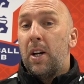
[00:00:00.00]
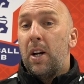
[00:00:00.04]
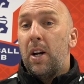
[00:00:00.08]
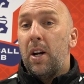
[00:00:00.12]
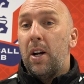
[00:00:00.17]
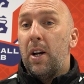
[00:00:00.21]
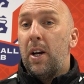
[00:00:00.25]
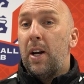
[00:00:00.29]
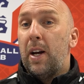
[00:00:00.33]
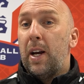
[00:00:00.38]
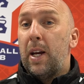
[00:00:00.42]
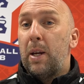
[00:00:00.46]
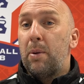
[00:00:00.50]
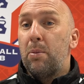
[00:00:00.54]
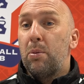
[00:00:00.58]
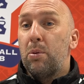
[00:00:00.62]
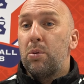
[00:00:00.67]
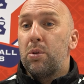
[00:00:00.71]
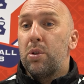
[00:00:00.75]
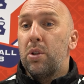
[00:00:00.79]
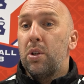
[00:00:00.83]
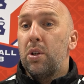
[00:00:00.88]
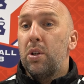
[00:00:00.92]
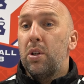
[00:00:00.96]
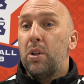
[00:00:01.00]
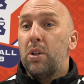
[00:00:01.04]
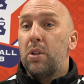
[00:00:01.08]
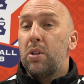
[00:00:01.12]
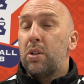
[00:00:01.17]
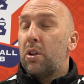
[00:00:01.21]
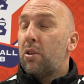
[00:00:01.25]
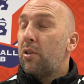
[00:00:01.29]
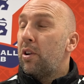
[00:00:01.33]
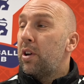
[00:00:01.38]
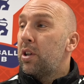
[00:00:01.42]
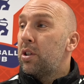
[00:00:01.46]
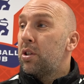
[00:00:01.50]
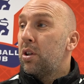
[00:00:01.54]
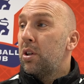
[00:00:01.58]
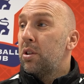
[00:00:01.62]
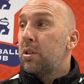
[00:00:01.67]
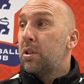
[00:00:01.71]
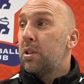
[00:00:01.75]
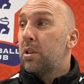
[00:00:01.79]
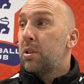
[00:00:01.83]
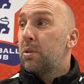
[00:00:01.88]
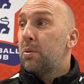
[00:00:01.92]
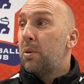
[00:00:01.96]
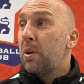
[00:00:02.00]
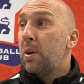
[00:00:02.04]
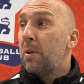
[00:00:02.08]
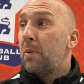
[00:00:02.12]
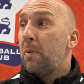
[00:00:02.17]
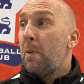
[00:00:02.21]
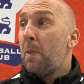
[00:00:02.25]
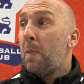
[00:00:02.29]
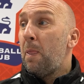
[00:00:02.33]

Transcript: able to create chances as well.